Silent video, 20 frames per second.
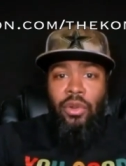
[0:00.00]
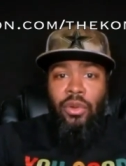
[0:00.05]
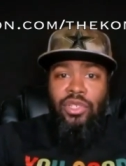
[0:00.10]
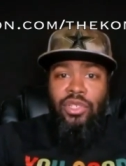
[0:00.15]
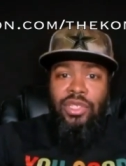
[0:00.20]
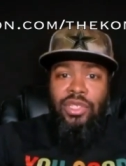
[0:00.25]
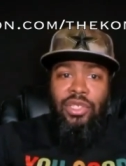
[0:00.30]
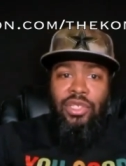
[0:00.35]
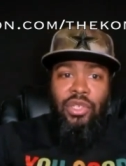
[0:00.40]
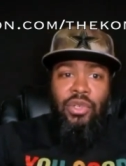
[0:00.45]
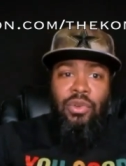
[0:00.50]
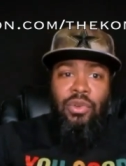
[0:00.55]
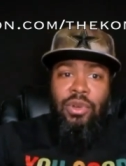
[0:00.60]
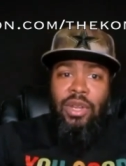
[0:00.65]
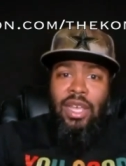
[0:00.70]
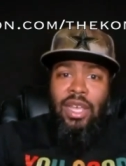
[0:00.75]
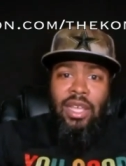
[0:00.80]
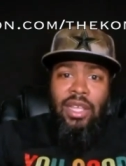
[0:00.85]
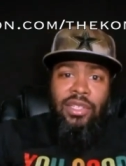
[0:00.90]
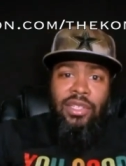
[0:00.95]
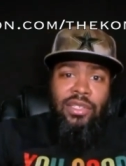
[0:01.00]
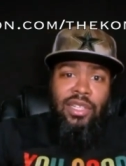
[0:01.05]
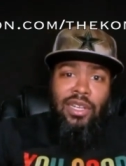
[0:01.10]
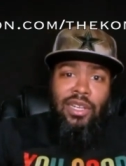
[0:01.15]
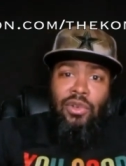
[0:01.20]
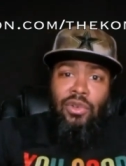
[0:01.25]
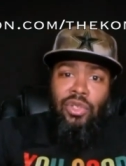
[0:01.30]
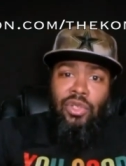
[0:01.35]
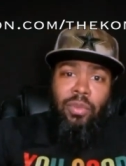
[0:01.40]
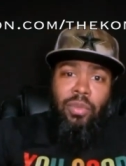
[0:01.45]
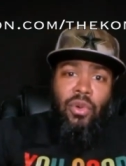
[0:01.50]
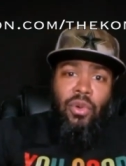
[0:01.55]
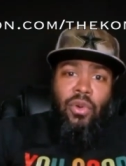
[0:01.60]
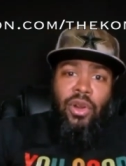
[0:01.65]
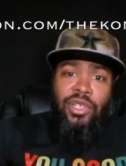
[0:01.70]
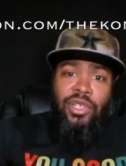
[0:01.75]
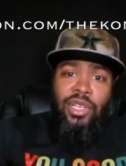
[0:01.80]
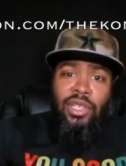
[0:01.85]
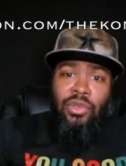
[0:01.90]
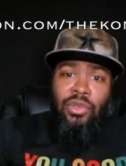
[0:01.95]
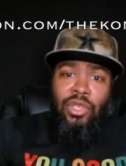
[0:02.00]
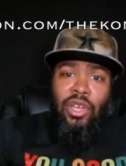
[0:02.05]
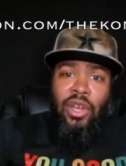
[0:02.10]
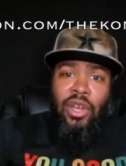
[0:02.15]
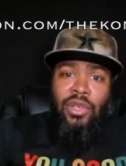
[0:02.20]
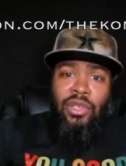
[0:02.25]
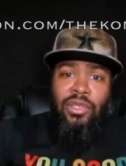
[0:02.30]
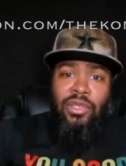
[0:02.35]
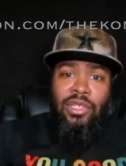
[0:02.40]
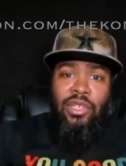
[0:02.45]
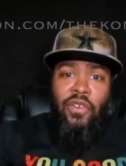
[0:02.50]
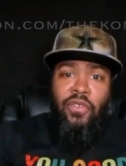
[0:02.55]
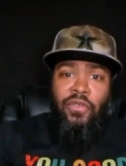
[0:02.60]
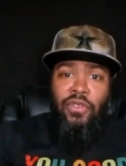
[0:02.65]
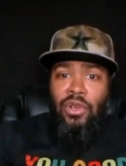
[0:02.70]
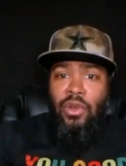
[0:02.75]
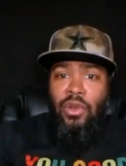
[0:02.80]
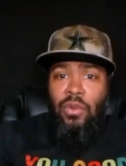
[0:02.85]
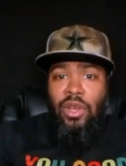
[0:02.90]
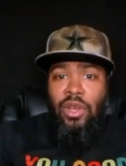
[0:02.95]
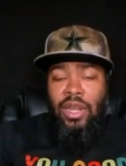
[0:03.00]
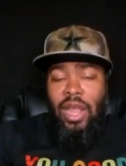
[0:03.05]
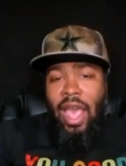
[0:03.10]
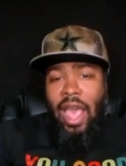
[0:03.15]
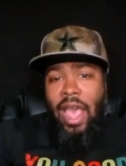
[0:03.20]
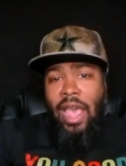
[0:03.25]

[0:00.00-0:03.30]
or just you sitting on the porch and you thought to yourself, you know what,